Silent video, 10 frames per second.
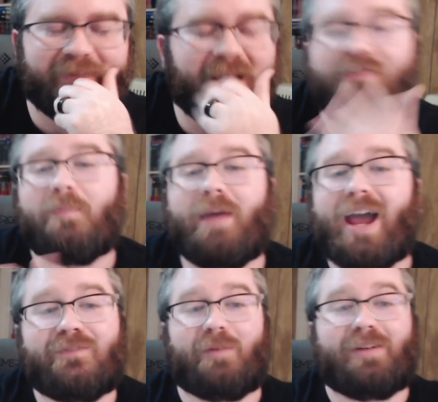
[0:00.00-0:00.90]
I feel
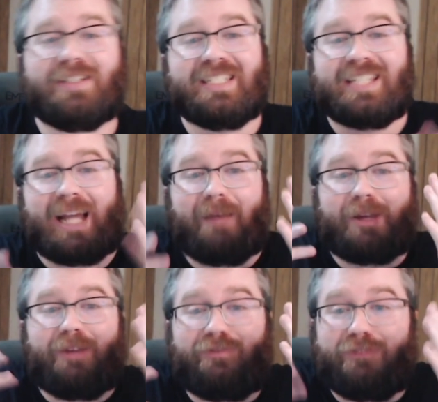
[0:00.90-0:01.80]
bad for him because he's like, I'm
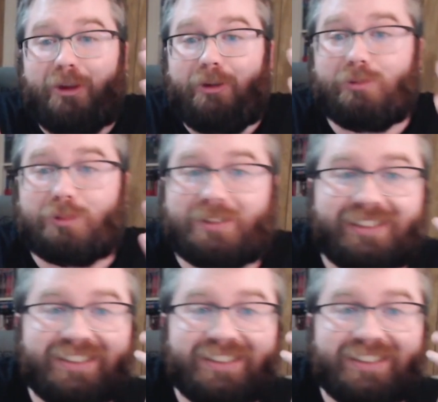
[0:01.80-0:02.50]
confused.